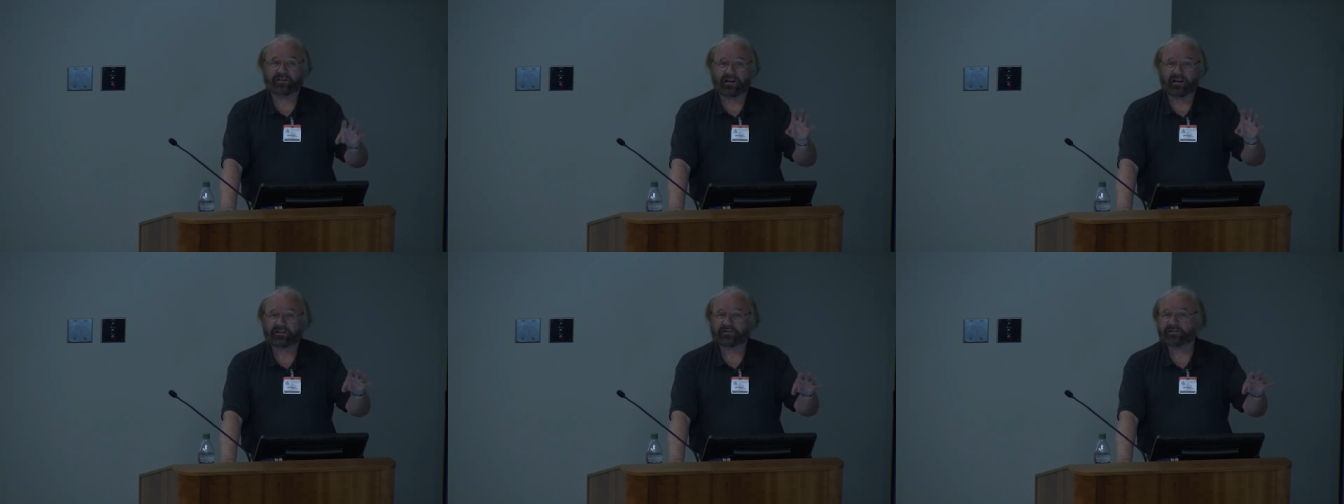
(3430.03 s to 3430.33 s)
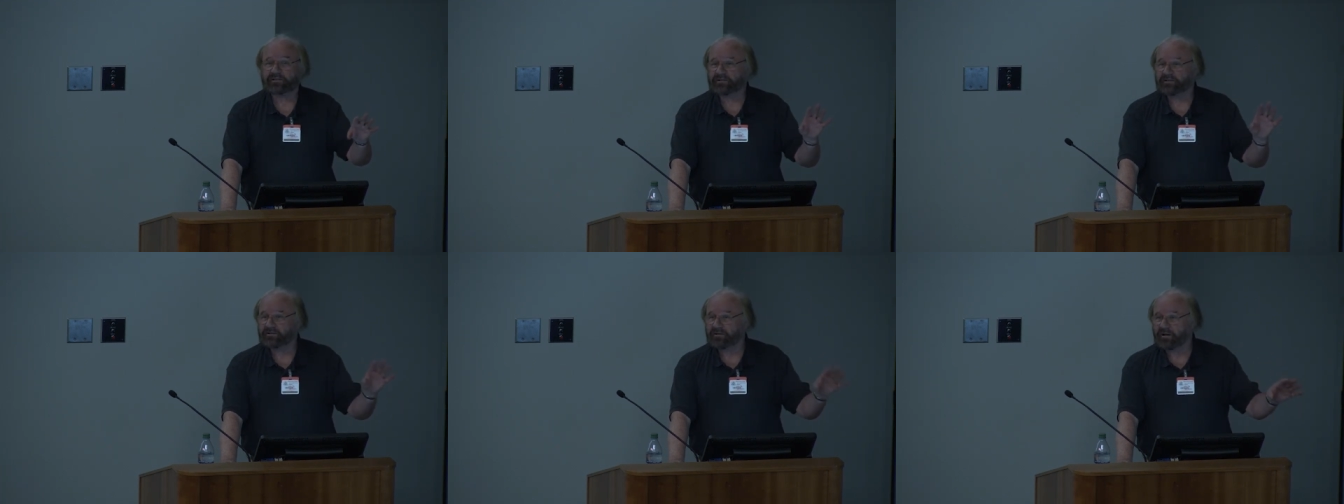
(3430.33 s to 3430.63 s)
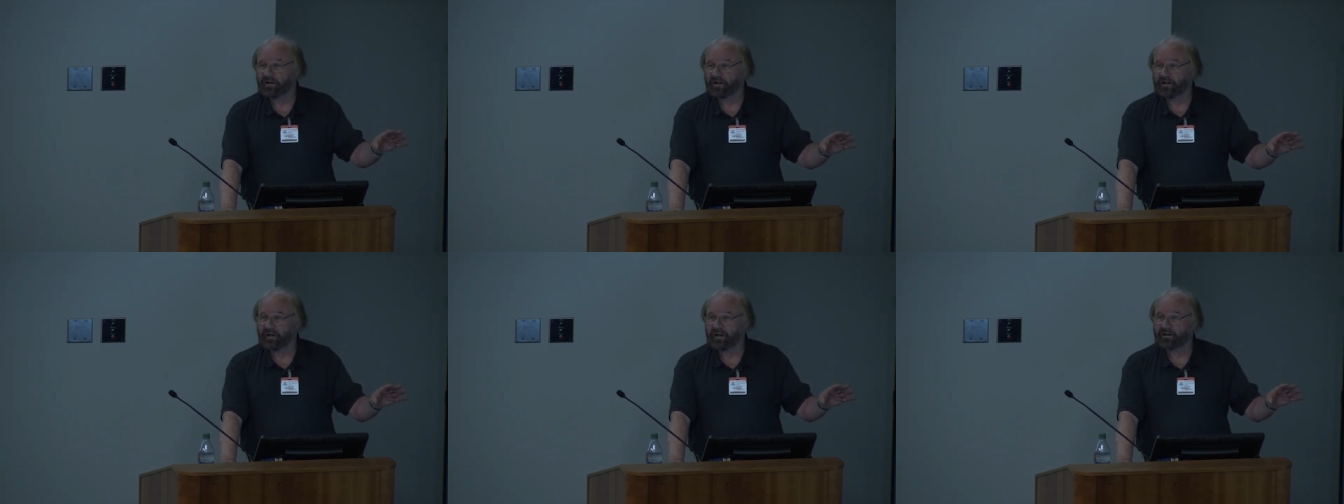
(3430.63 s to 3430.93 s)
lexis and
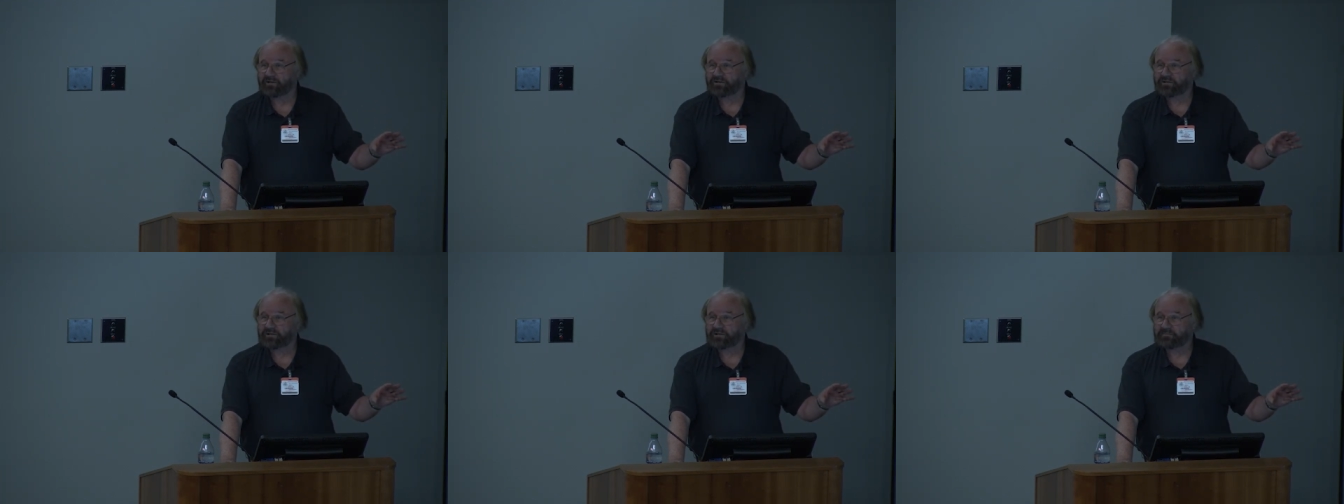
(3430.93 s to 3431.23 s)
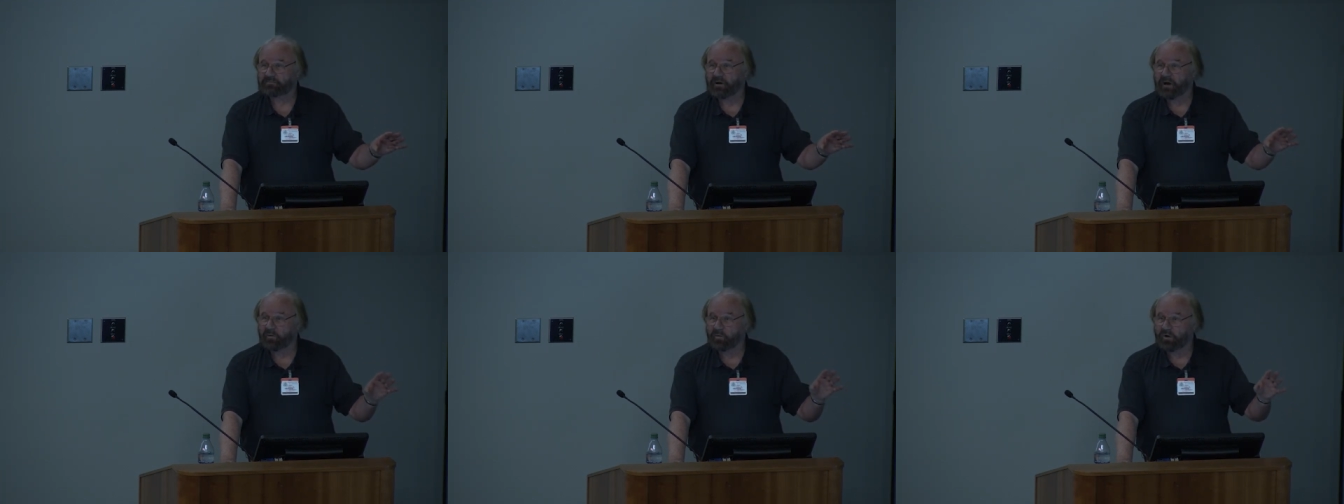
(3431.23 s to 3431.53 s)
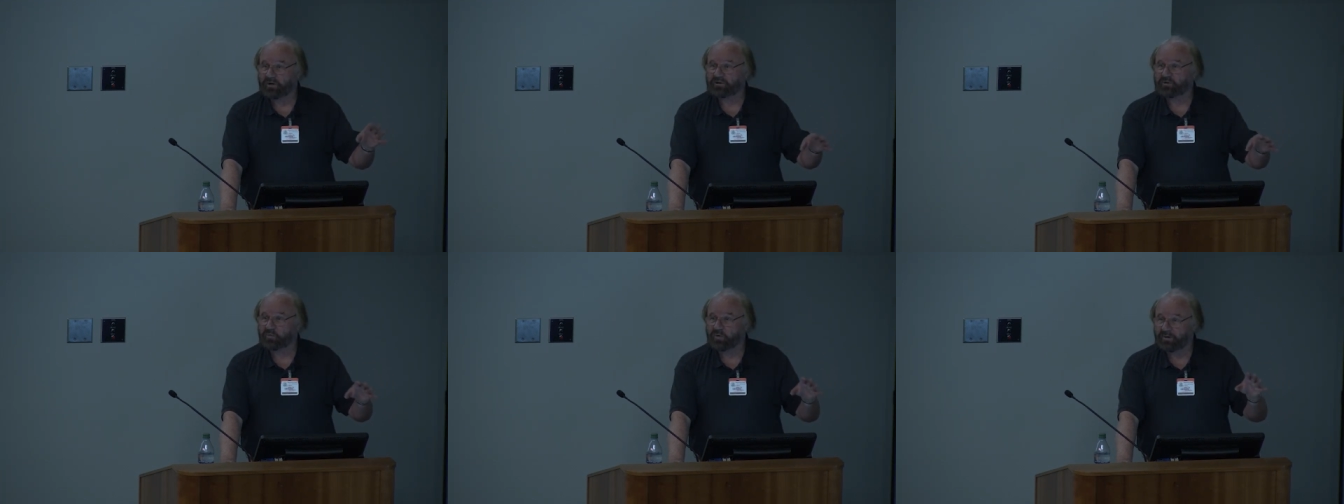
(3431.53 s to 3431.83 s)
collocations, by
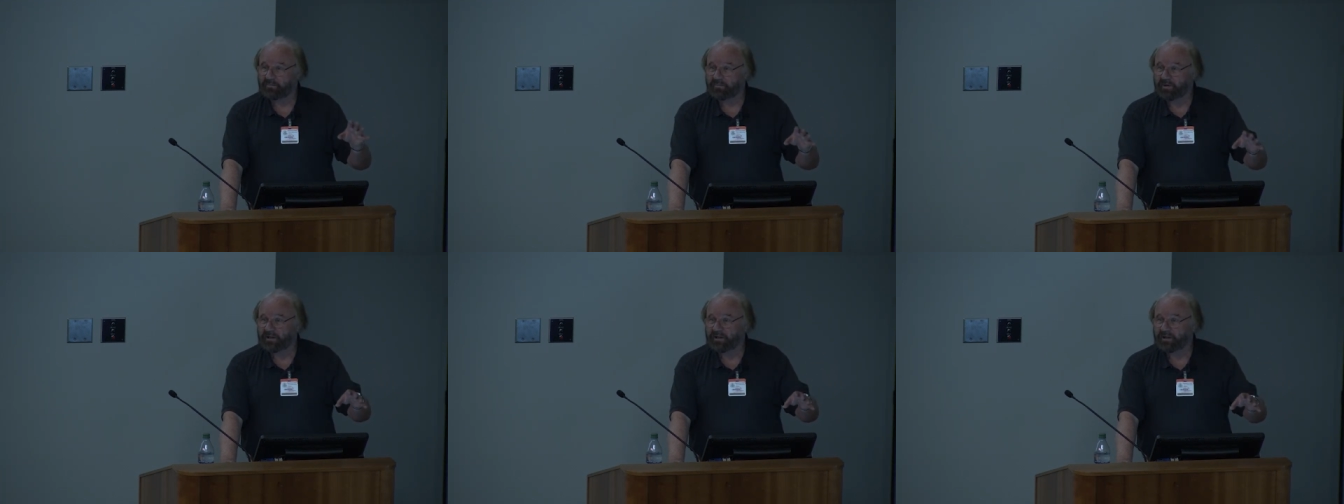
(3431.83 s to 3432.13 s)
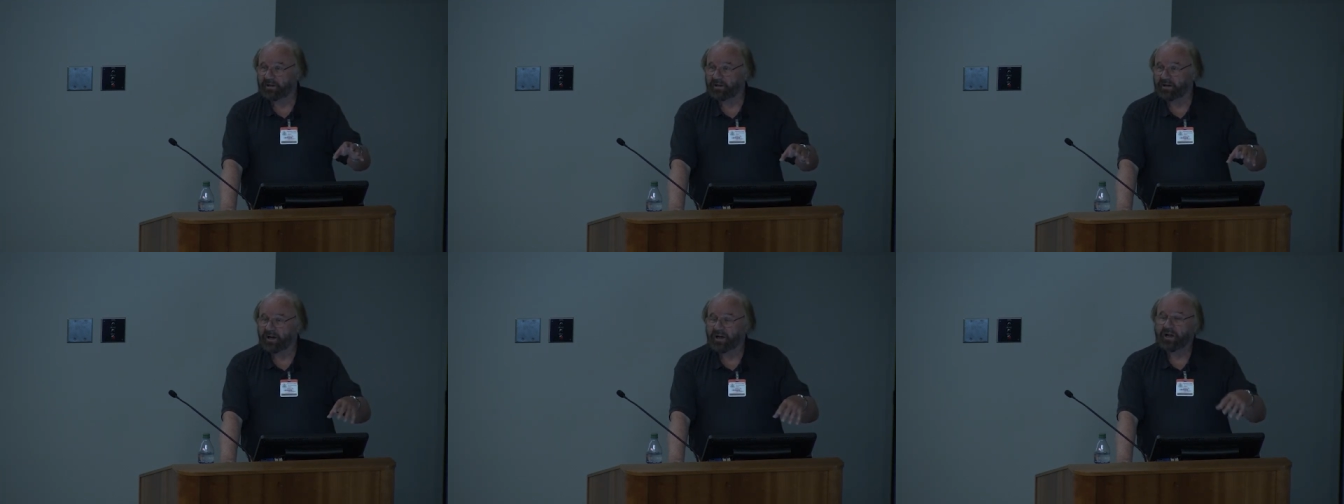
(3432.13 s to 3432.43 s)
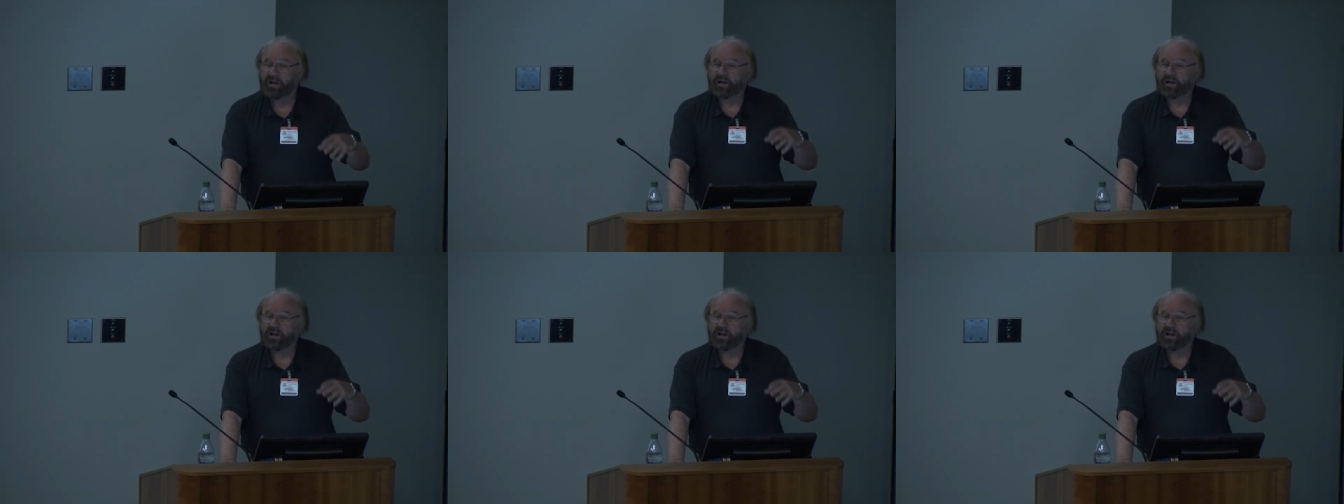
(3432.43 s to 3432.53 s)
which we mean